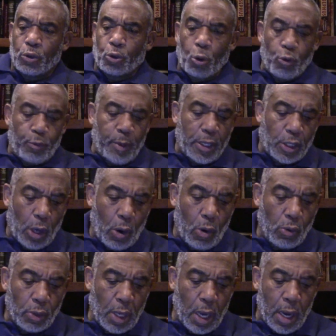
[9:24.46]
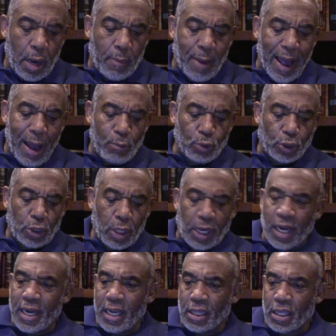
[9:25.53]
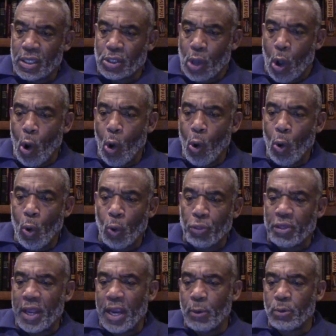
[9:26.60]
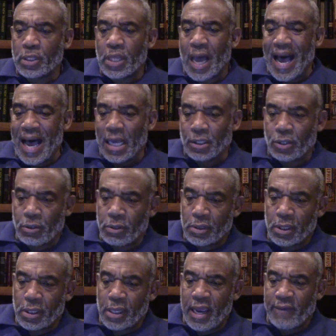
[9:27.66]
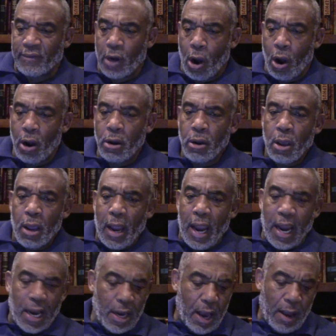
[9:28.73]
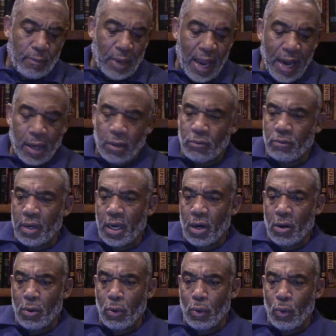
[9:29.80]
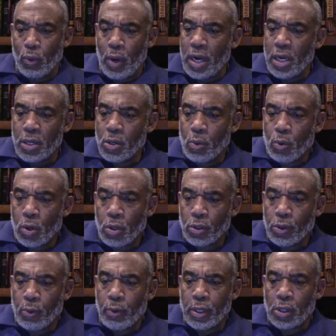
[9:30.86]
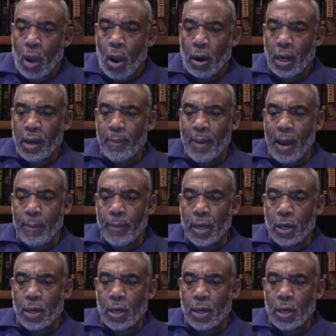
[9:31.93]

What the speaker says: Truth be told, I was looking at this whole thing with the Oscars and Kevin Hart, and I'm like, well, what in the world are we talking about?